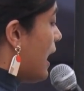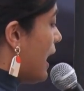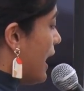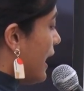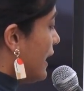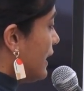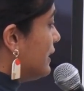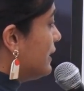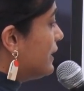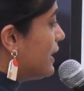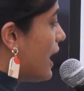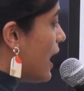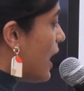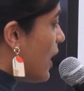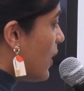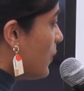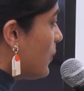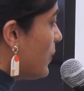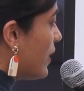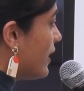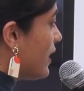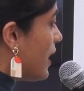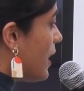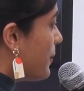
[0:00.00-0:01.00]
And now
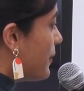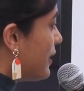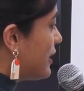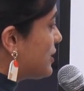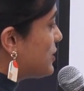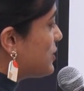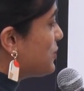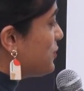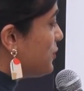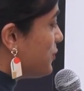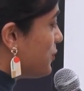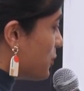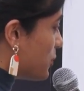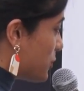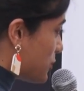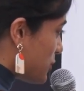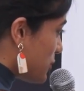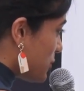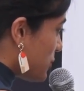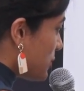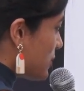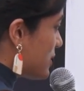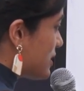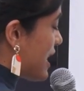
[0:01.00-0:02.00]
we're coming to
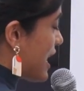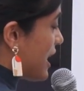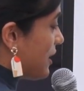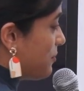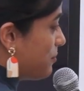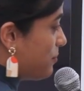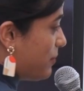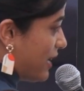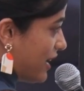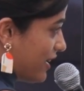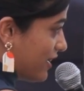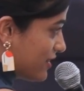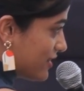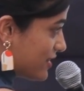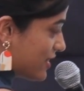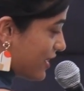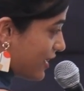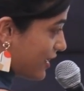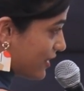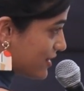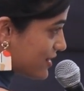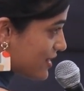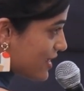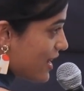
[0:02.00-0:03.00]
photos and
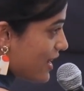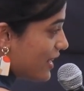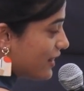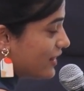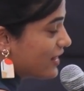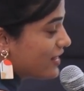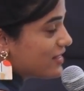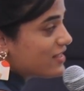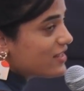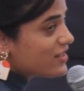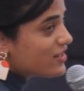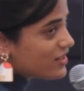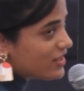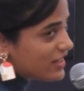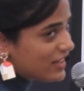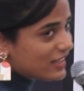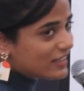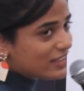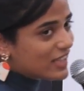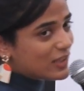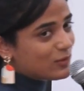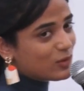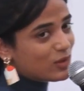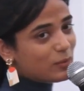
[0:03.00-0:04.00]
paintings. There's a reel
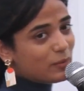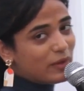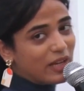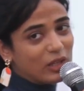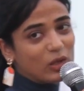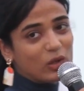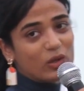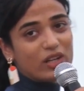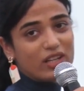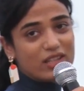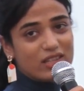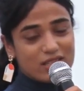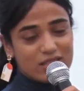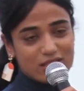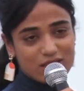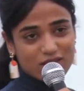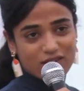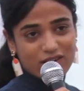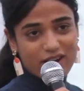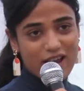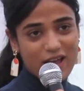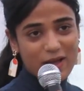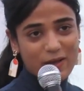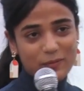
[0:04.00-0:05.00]
that we made on
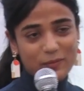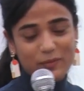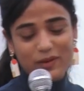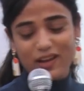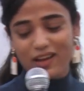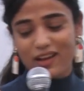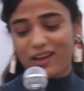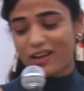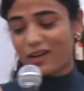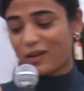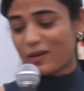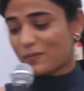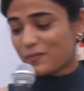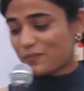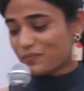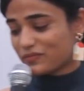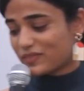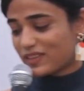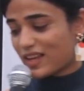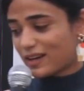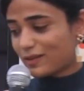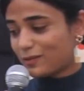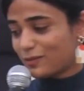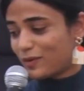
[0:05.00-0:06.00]
Instagram
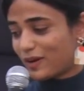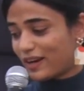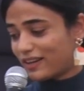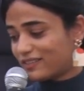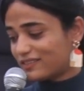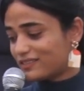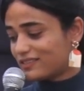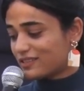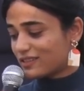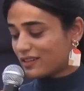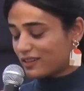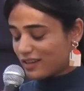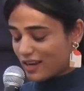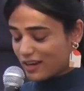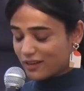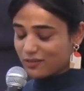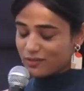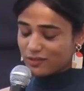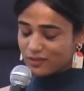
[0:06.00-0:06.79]
that